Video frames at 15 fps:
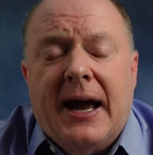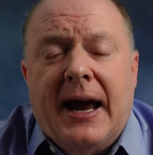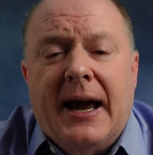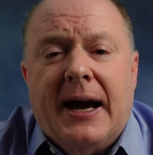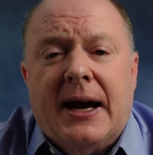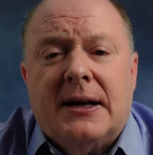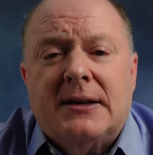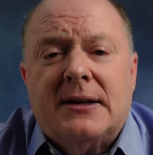
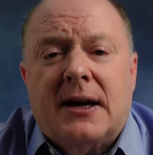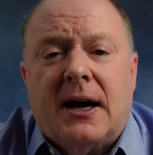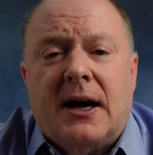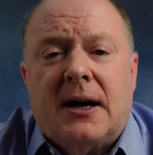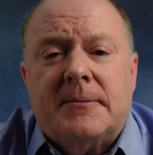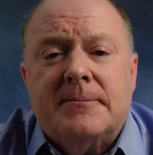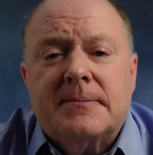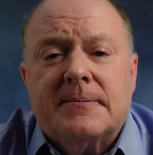and
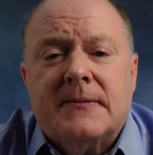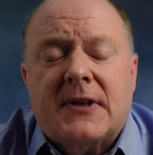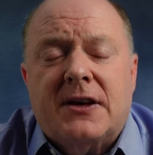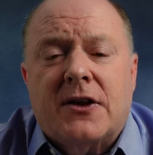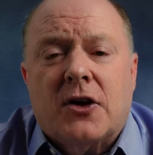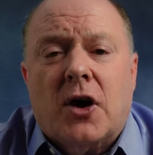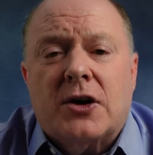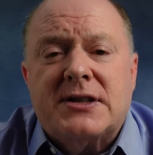um,
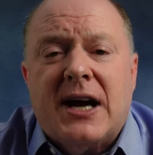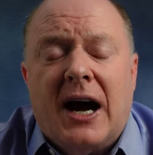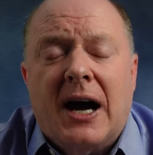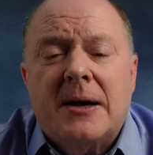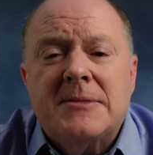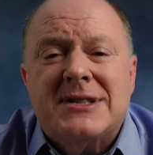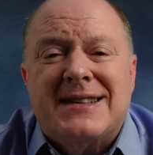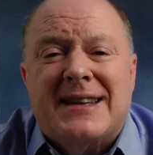there are
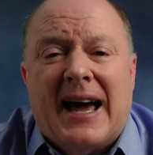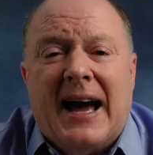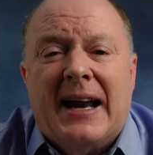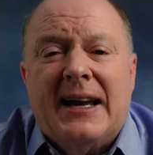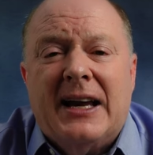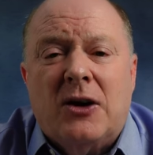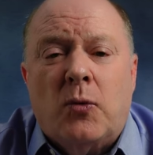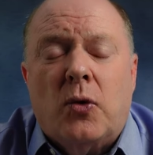times
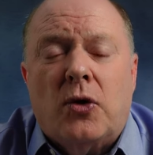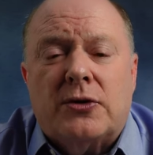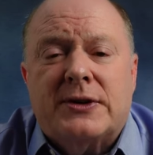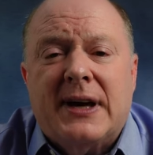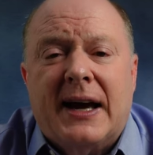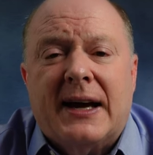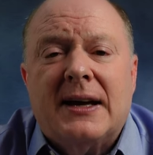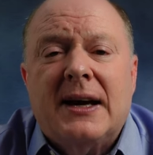that it will
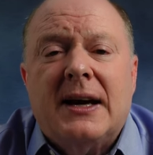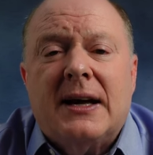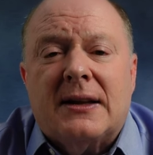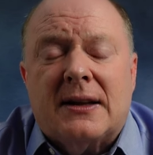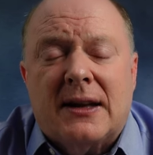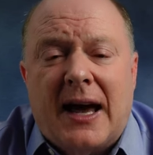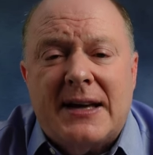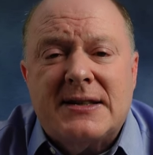take
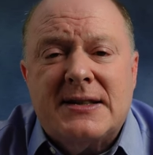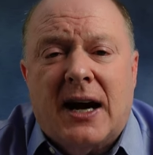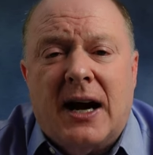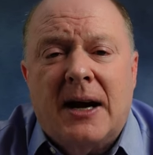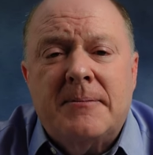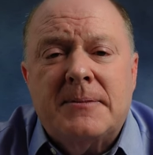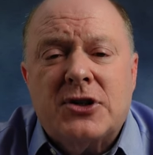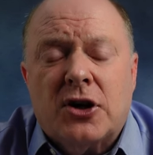less
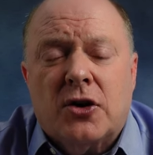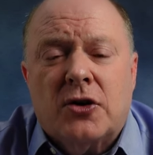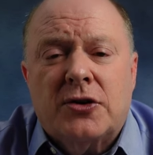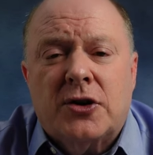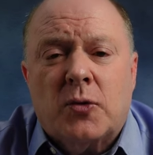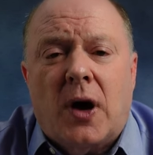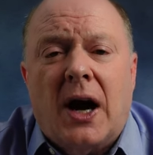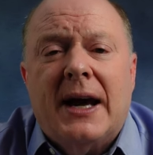time to
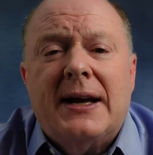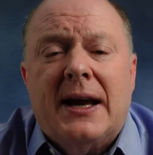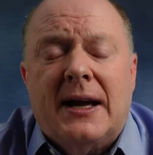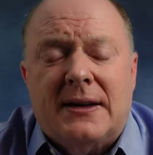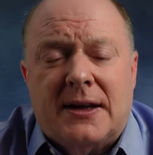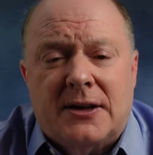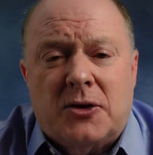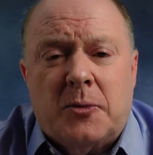earn the right
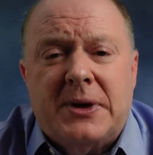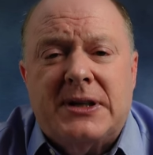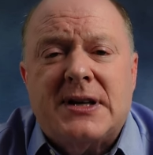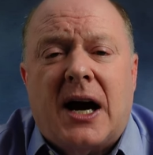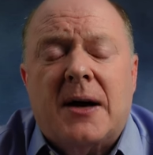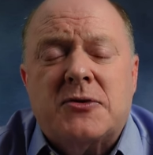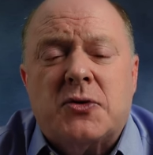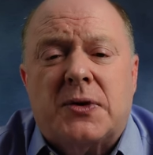and then there'll be
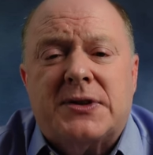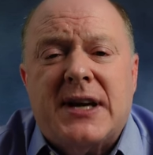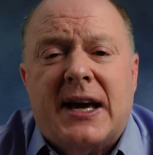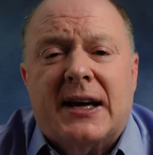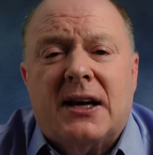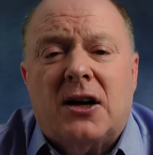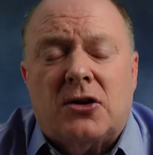times it will take